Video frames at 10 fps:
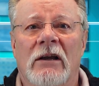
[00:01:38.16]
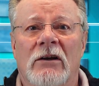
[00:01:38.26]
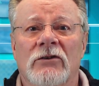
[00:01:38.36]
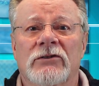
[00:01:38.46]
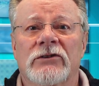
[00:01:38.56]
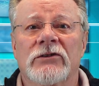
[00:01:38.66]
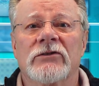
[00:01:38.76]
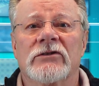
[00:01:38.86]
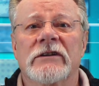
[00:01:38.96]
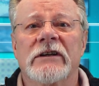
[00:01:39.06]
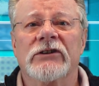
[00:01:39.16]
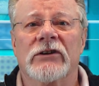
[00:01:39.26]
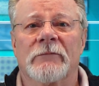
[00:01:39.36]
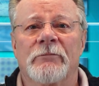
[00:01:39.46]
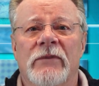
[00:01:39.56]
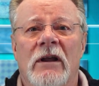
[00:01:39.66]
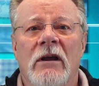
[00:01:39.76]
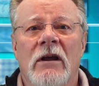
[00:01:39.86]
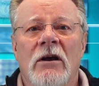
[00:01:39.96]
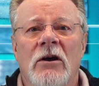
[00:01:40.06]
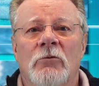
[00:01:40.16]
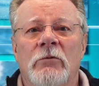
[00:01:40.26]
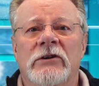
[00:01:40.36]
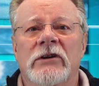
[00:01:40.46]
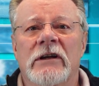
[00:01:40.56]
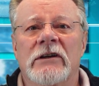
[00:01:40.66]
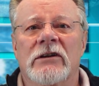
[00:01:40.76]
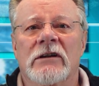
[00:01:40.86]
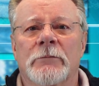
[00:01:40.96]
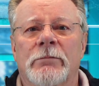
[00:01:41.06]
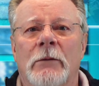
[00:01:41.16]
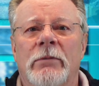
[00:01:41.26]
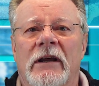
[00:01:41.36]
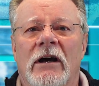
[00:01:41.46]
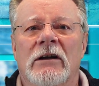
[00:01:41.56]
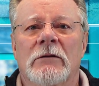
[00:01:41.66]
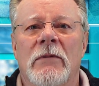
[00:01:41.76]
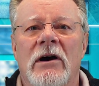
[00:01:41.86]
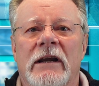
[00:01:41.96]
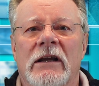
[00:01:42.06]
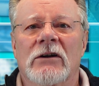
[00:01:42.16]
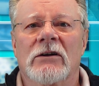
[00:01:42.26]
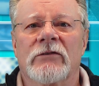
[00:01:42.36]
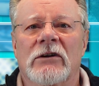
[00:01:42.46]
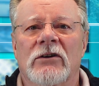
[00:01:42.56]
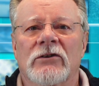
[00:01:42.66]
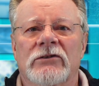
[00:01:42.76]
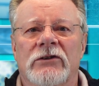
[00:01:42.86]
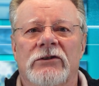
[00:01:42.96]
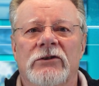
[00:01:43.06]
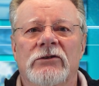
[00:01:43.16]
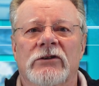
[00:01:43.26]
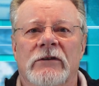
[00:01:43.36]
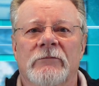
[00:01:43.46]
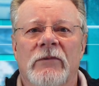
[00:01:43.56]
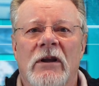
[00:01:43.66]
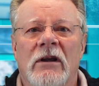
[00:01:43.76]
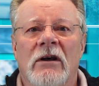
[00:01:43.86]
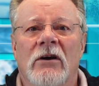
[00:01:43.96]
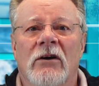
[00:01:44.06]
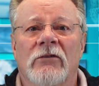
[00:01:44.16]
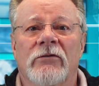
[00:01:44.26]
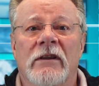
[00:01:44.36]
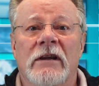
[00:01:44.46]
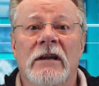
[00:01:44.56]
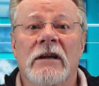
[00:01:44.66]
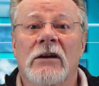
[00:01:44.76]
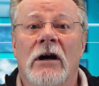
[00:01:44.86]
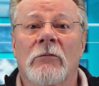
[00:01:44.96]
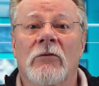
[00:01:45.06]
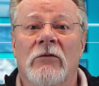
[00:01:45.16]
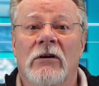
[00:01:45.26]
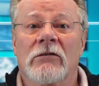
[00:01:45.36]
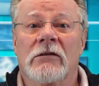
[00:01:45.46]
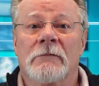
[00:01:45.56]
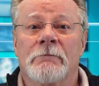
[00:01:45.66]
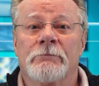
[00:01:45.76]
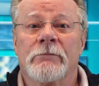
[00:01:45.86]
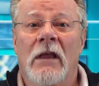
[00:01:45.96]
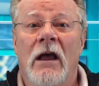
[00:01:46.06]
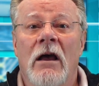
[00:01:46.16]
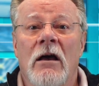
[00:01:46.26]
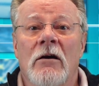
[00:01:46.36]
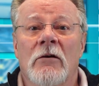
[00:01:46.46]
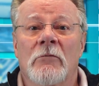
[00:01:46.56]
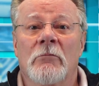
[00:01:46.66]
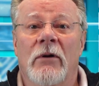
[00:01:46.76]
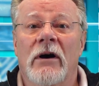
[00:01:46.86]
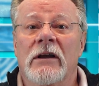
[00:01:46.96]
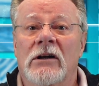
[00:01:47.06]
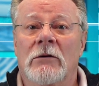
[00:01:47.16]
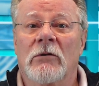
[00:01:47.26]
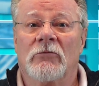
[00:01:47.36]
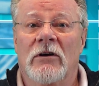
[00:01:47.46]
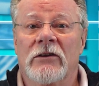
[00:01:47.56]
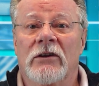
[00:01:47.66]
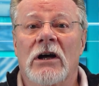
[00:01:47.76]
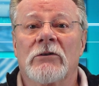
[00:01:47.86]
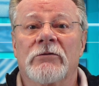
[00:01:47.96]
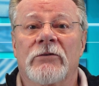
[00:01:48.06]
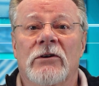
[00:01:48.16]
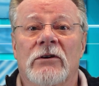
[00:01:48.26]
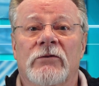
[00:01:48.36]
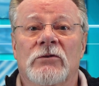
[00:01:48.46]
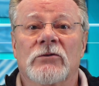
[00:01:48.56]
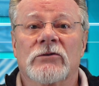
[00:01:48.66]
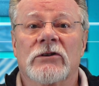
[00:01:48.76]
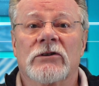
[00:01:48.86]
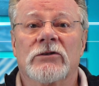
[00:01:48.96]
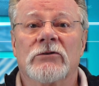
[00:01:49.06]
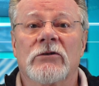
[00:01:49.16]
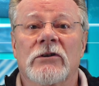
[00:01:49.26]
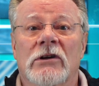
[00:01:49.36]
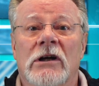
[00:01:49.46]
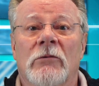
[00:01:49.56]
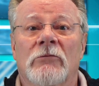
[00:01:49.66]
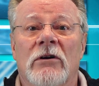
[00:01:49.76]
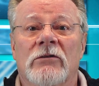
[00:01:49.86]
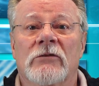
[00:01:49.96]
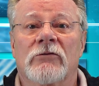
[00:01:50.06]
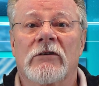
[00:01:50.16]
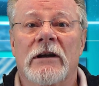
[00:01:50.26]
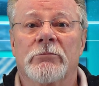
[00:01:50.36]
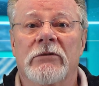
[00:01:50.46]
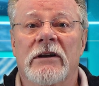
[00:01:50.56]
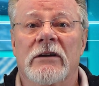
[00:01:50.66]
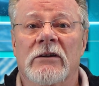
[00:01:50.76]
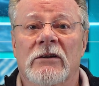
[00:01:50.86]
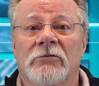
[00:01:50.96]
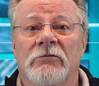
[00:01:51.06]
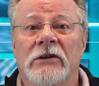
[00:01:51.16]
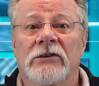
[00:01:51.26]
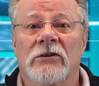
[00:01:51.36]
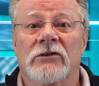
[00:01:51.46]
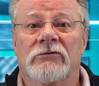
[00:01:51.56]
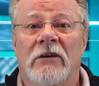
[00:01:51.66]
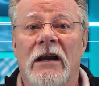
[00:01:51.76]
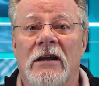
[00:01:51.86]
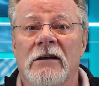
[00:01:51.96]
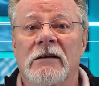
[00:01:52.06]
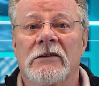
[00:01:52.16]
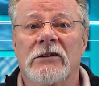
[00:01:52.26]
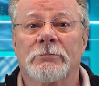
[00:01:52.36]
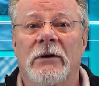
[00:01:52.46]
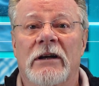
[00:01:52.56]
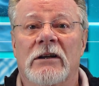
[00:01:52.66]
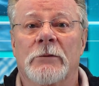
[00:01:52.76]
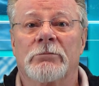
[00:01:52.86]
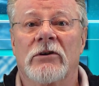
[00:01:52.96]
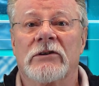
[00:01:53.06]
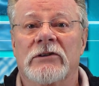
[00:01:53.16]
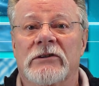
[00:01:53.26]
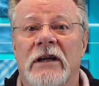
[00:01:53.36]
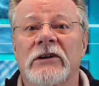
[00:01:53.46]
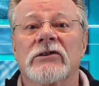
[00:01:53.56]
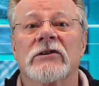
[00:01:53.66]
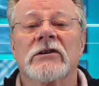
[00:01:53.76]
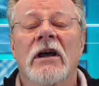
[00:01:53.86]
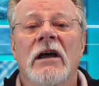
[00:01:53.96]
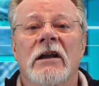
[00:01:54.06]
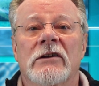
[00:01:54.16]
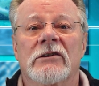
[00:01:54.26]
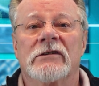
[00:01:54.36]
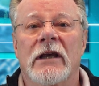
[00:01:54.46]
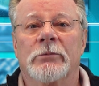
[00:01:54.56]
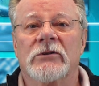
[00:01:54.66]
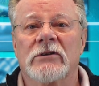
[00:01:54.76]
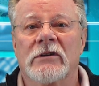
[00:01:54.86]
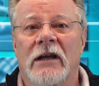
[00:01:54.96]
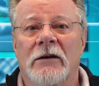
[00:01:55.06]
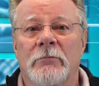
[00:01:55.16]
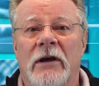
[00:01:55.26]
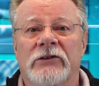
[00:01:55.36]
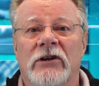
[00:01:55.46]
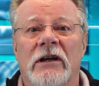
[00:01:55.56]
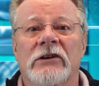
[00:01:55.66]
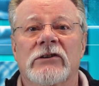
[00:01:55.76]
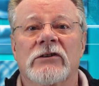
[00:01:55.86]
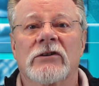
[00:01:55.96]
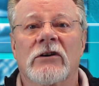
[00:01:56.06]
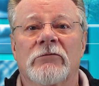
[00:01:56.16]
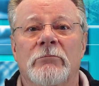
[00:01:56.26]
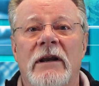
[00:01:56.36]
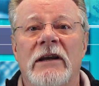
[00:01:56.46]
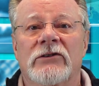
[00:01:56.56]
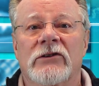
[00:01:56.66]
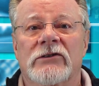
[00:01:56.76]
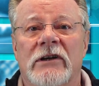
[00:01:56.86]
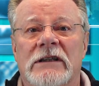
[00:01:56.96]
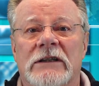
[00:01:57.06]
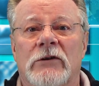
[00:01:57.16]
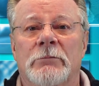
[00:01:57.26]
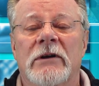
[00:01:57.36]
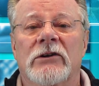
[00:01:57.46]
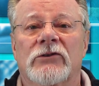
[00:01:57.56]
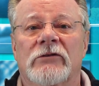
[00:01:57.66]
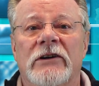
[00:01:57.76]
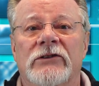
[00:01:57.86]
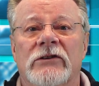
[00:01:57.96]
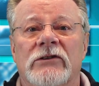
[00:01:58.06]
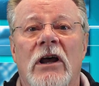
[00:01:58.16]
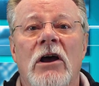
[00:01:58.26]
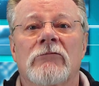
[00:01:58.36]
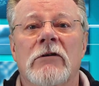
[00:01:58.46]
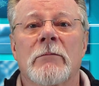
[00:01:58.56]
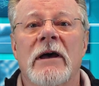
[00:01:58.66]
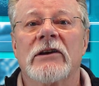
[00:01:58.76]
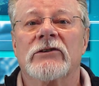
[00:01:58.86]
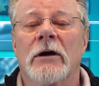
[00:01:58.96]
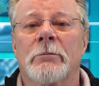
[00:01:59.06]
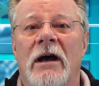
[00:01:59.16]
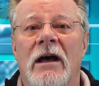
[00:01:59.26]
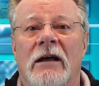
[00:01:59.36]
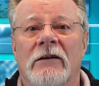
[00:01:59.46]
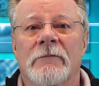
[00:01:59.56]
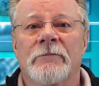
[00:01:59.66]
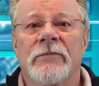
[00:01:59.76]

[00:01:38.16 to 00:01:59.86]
constitutes sedition, which is the public undermining of the Constitution of the Commonwealth. By Commonwealth, I refer, of course, to the Commonwealth of Great Britain, of which Australia, despite the protestations, deceptions and machinations of many successive administrations, remains a part.